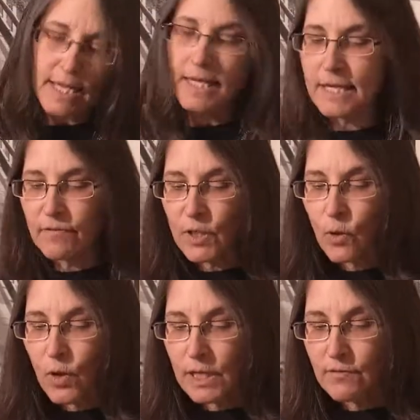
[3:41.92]
Given
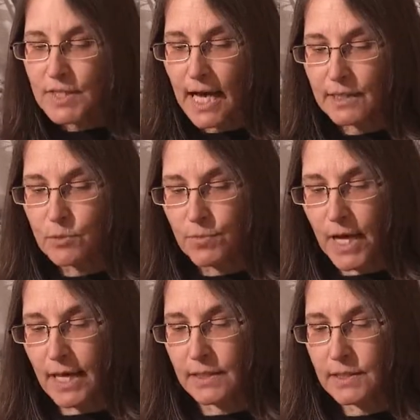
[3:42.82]
all of Doctor
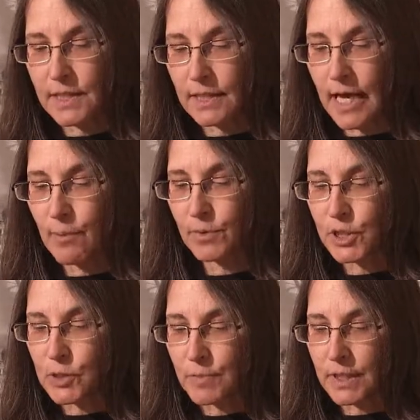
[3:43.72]
Pollack's
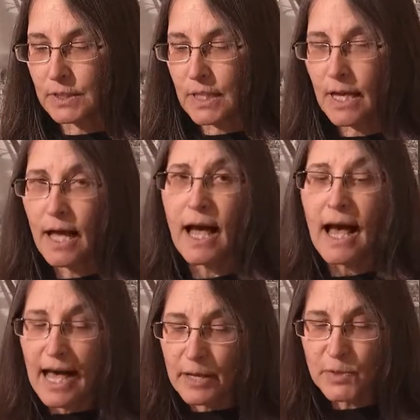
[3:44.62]
accomplishments,
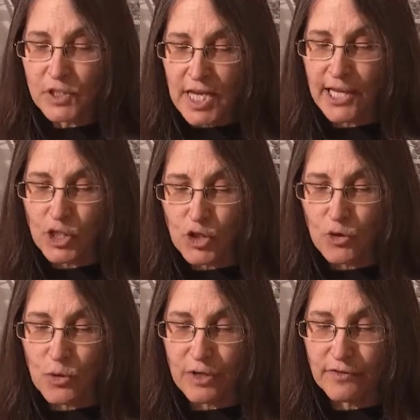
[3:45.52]
I was not
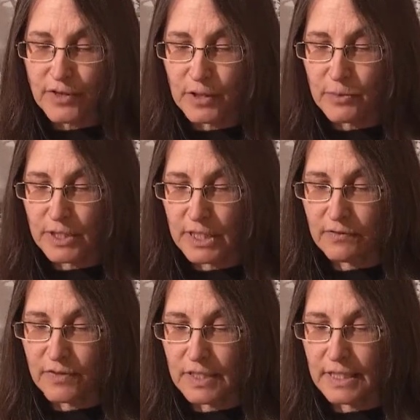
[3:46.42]
sure if he would
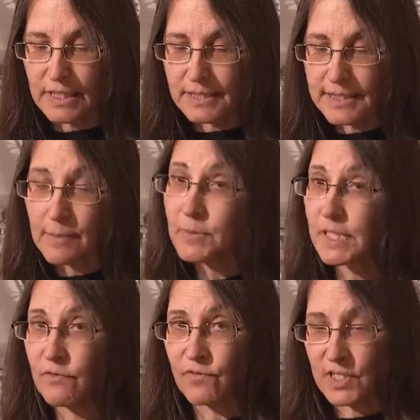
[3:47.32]
even accept an
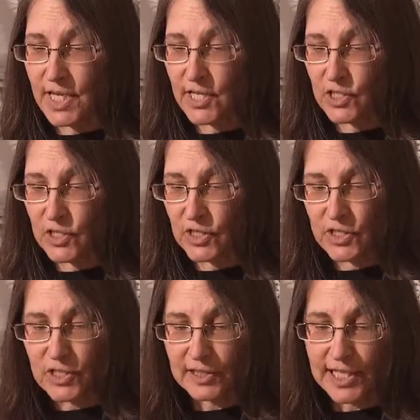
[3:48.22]
invitation
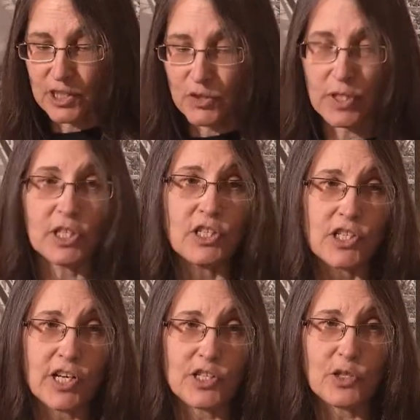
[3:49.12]
to lecture in
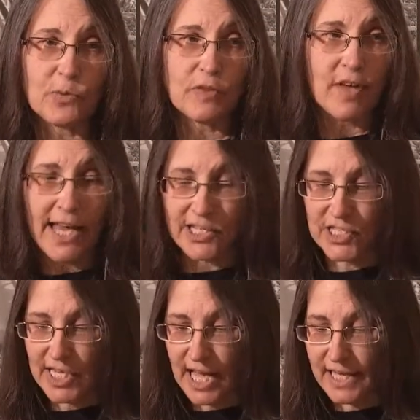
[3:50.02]
conjunction with
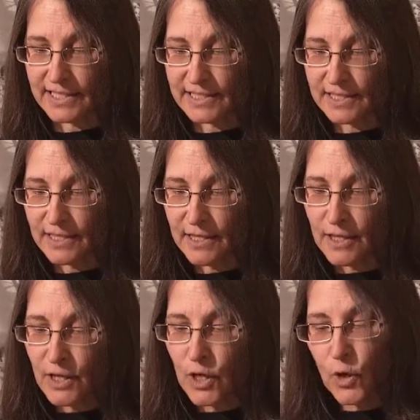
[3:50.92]
Vanishing Ice.
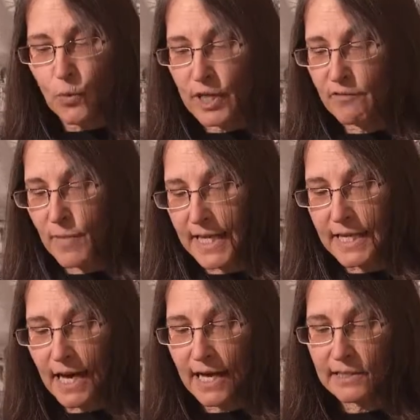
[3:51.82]
One of my
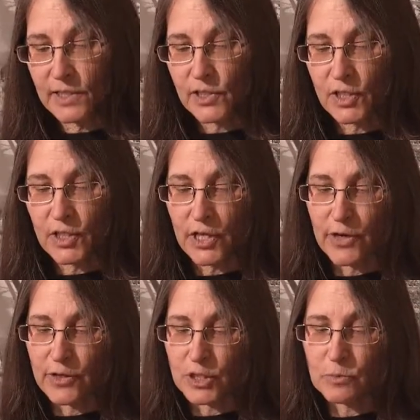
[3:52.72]
colleagues
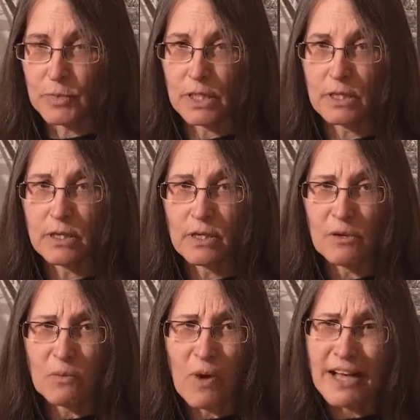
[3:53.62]
encouraged me,
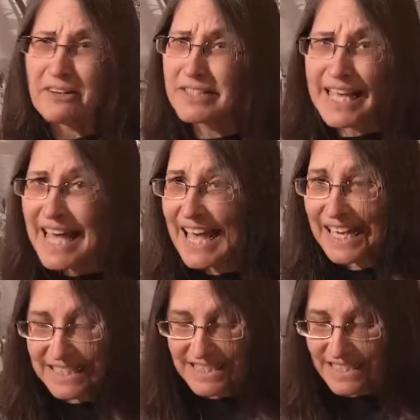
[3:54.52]
"Why don't you
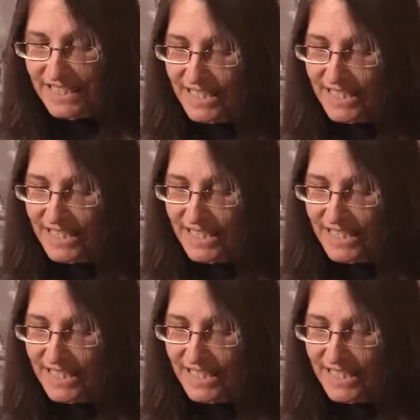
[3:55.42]
ask?"